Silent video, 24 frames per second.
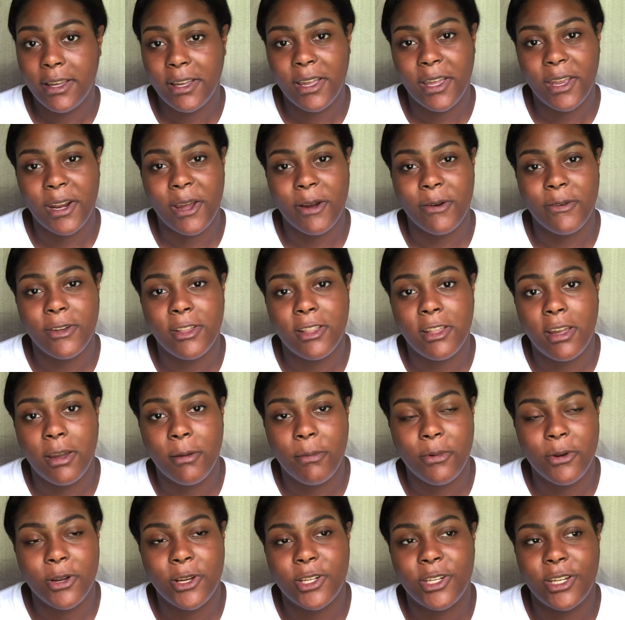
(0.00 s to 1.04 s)
And I really
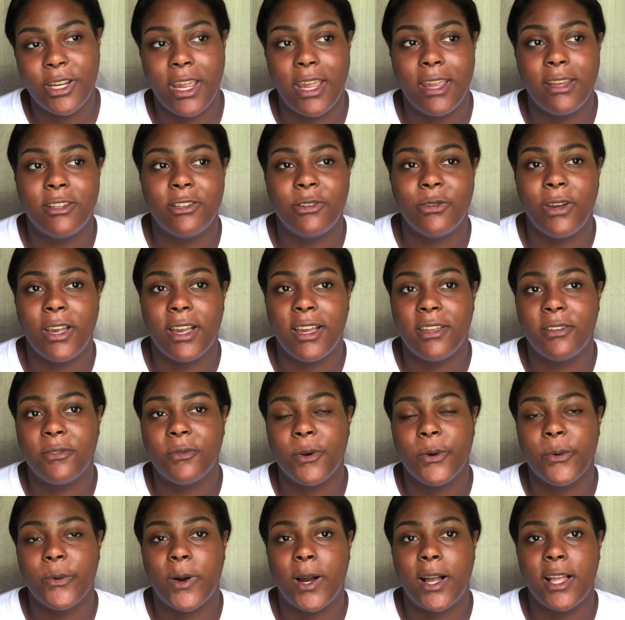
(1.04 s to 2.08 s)
appreciate you guys
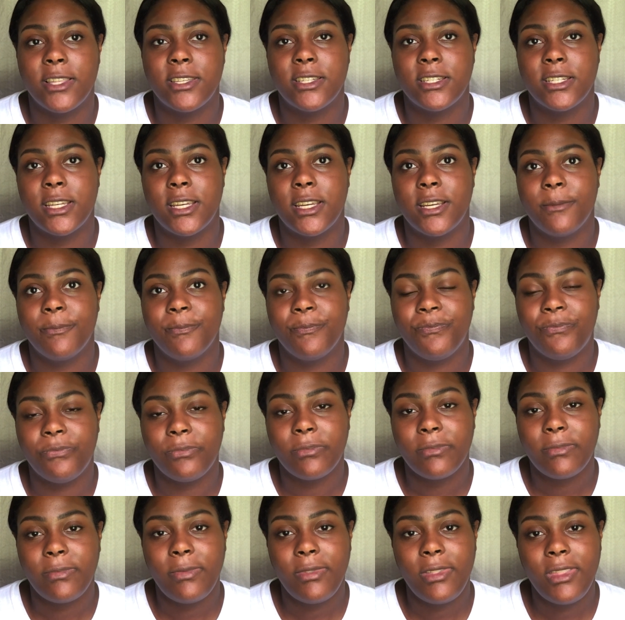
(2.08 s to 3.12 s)
for watching.
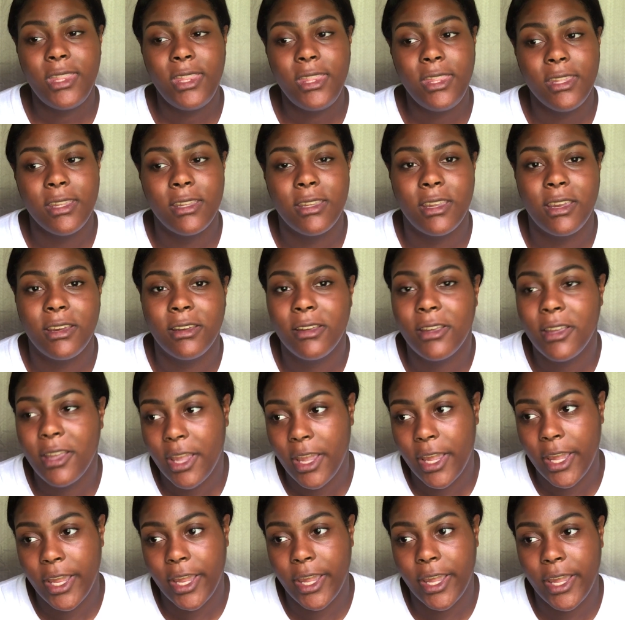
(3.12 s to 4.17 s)

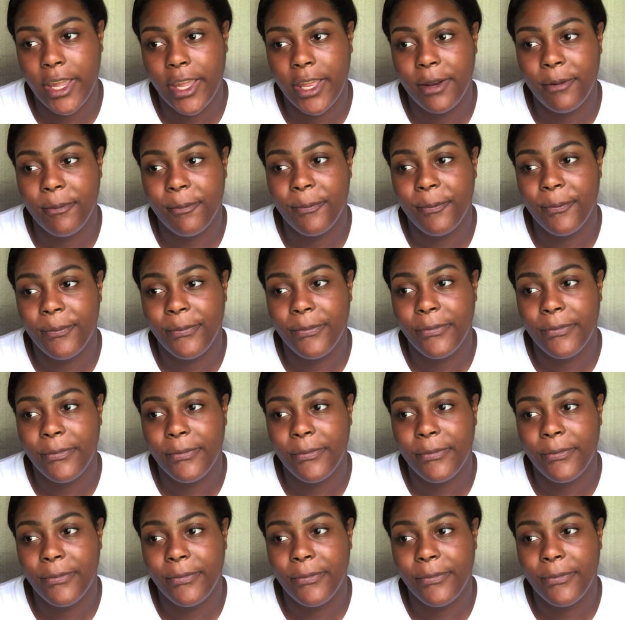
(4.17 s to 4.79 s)
And